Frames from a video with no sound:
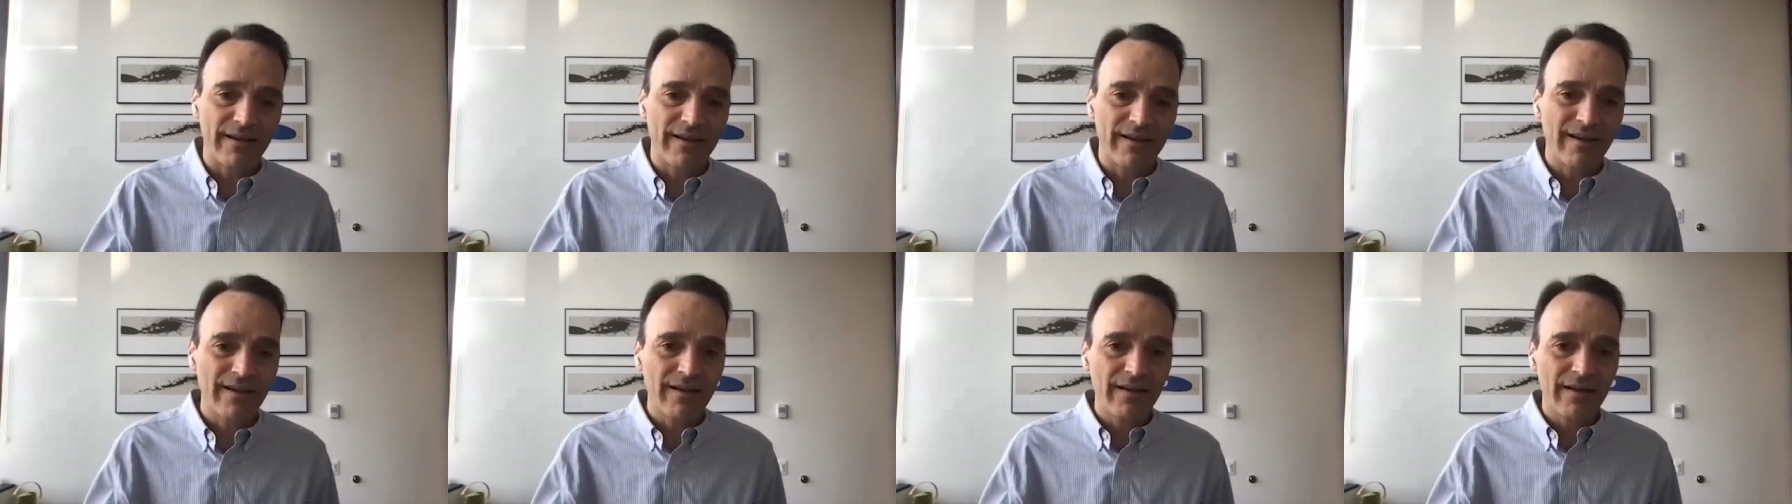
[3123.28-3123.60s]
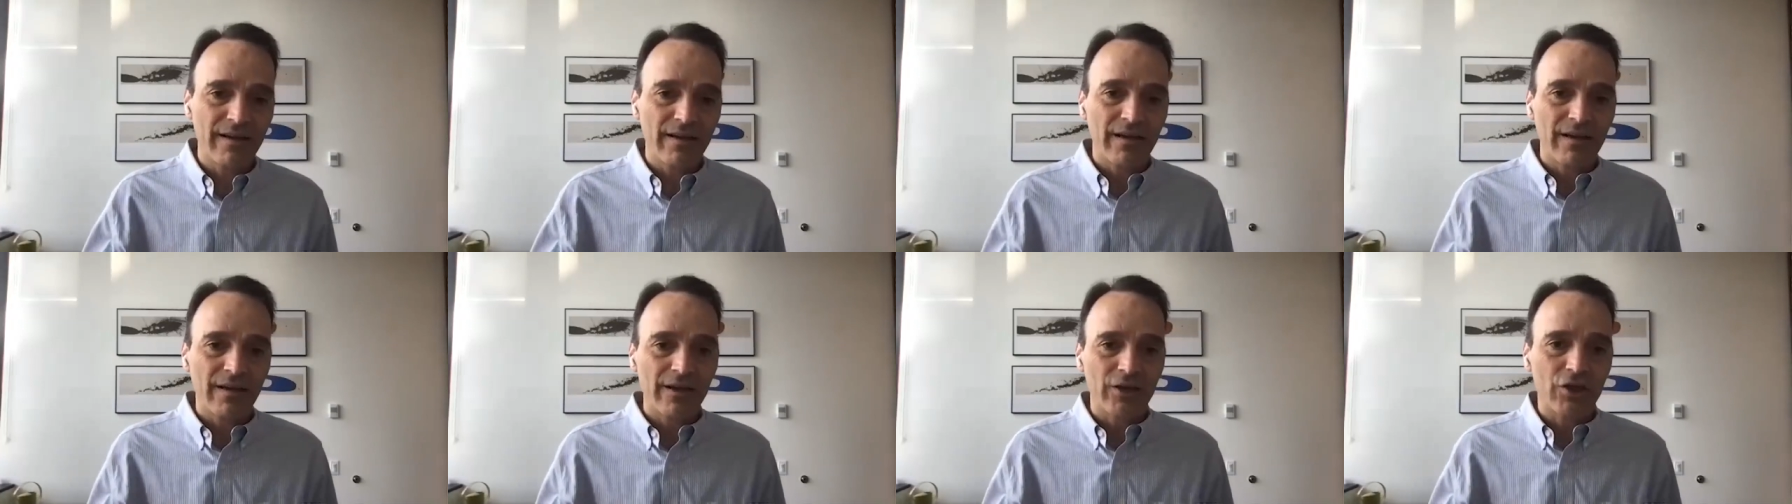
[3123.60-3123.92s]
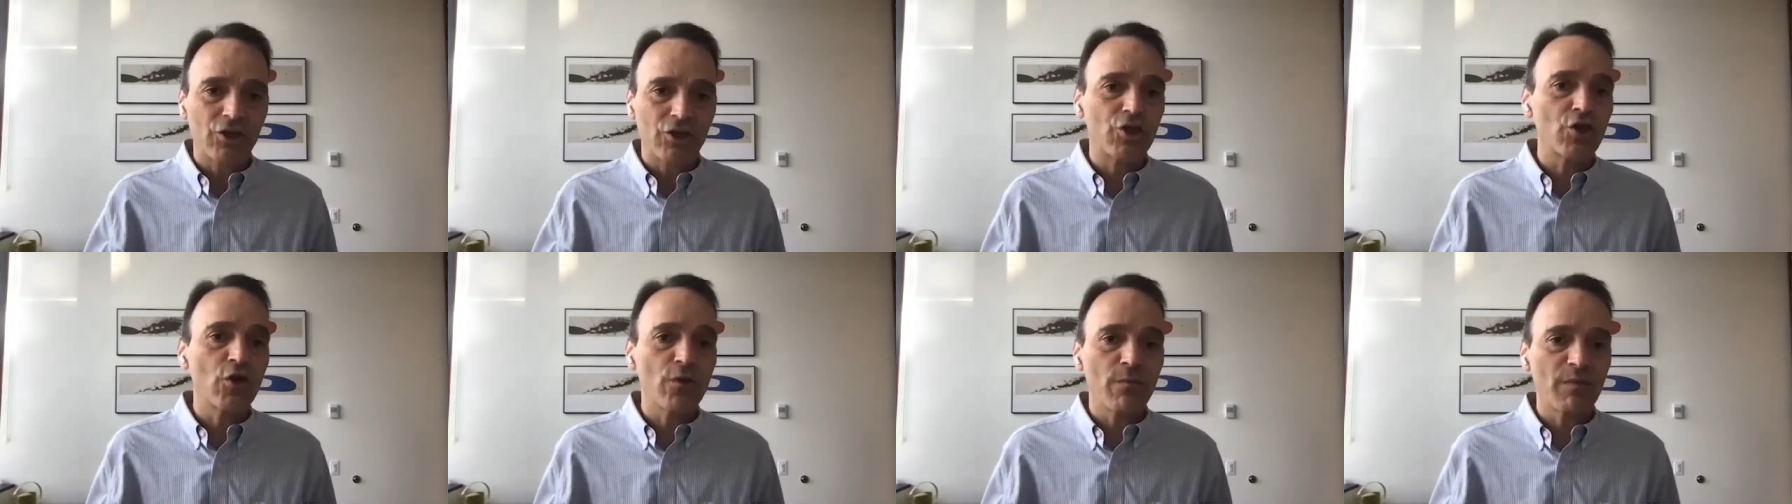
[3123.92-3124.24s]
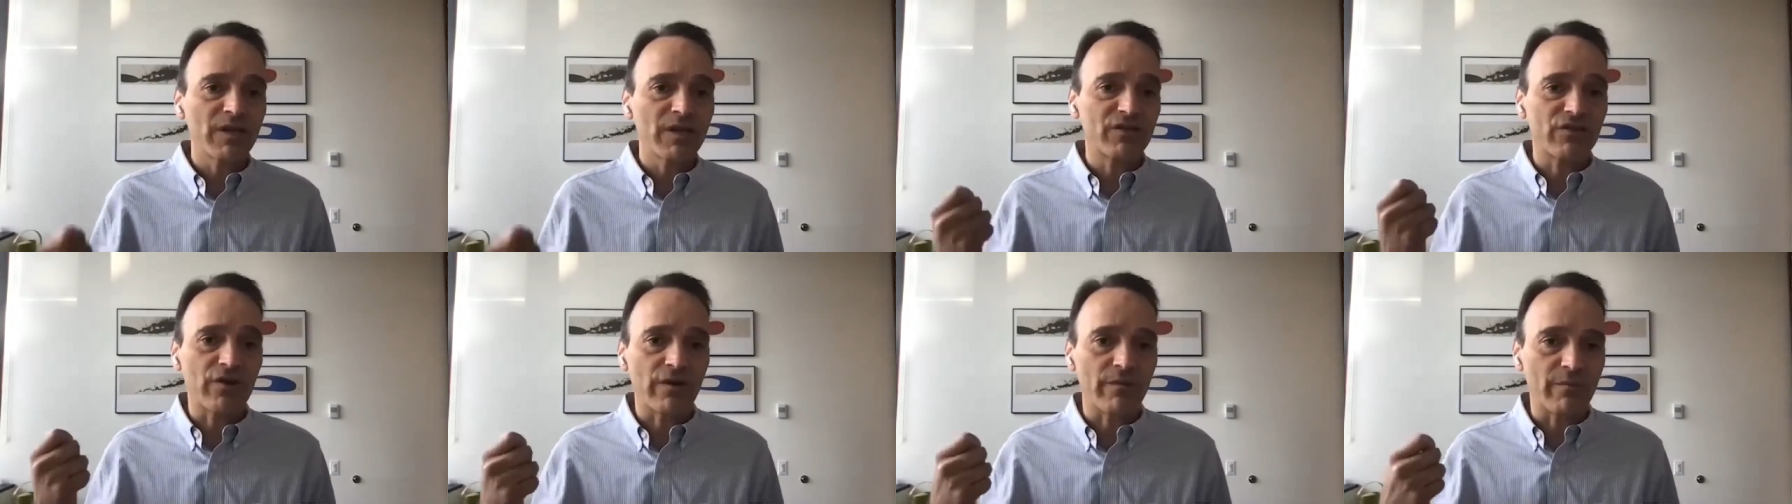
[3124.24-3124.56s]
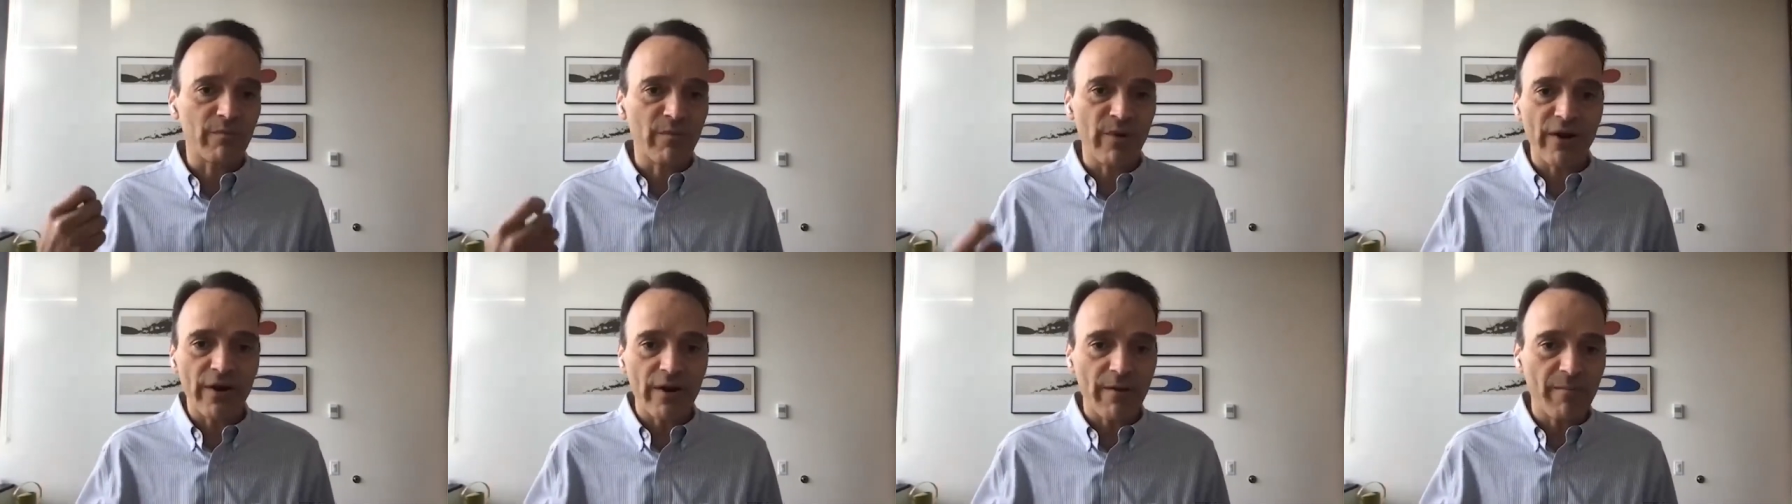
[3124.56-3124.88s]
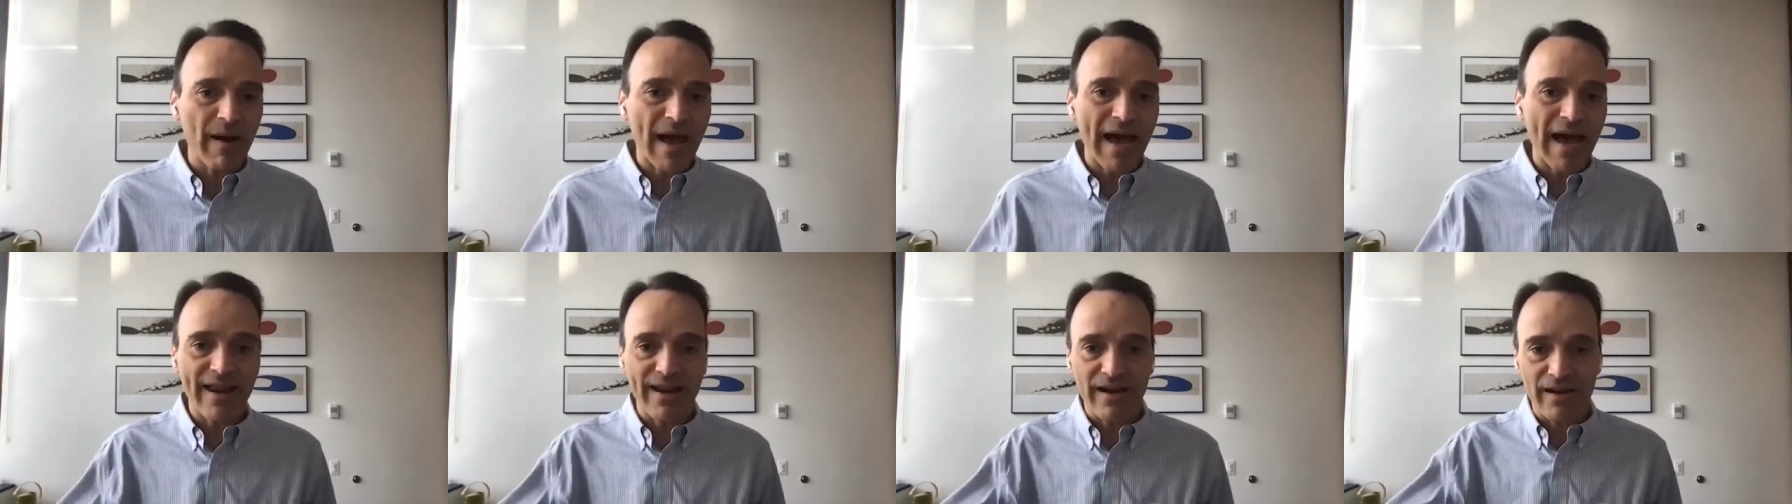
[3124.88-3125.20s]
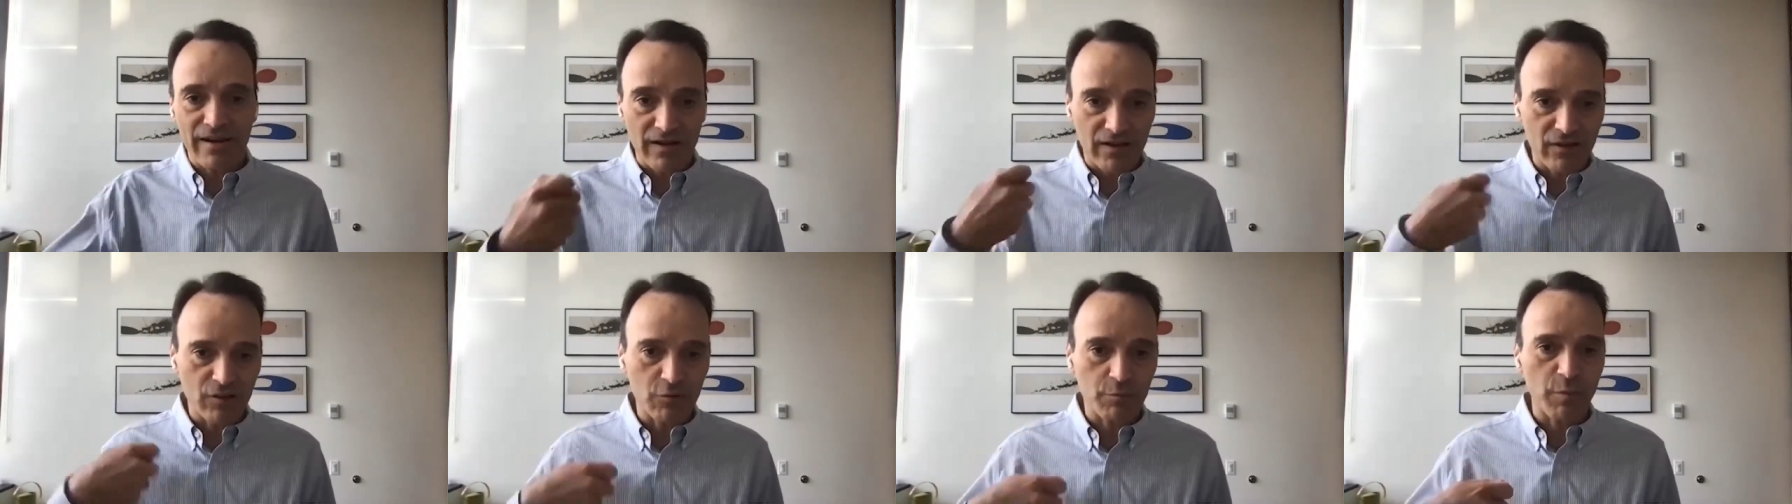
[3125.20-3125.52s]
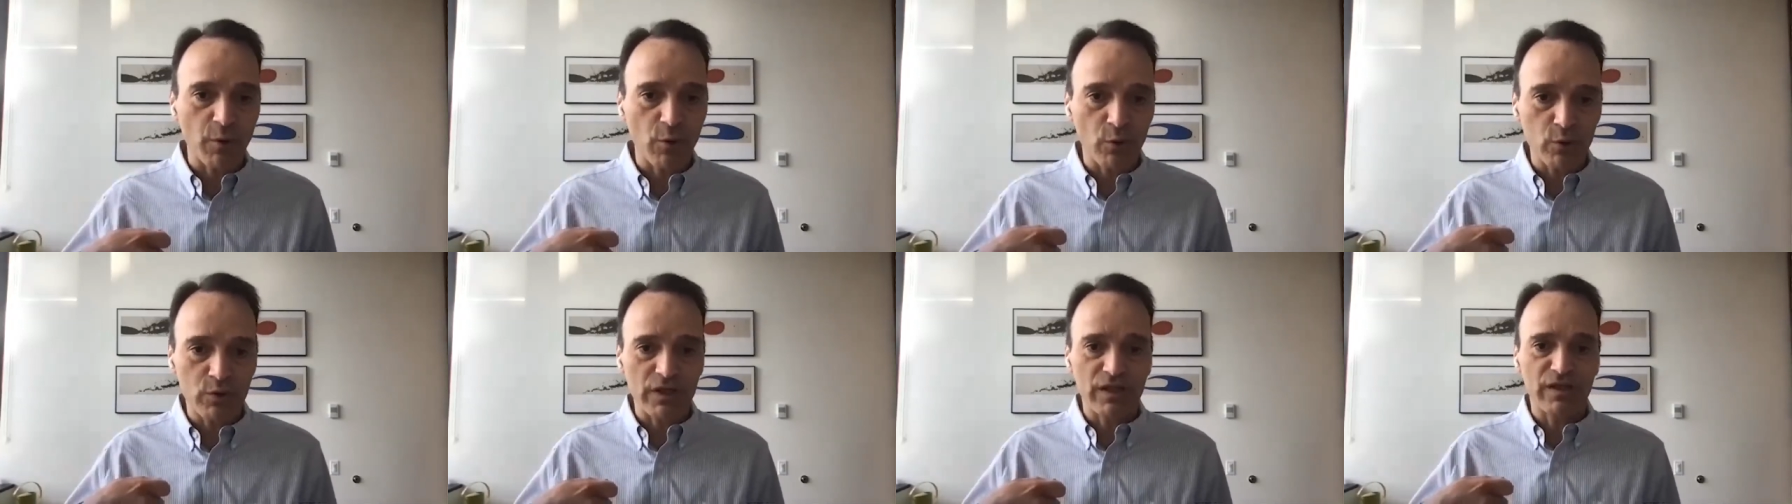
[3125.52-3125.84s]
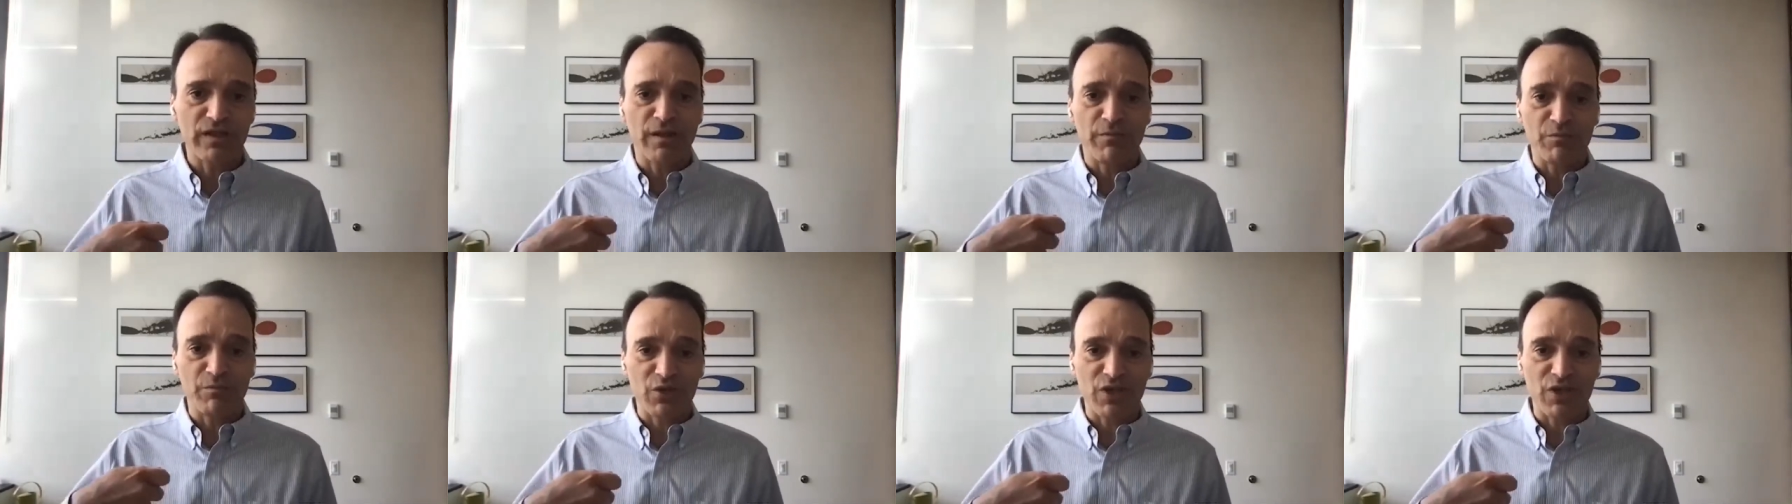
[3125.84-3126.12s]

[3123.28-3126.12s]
that humans are very bad at exposing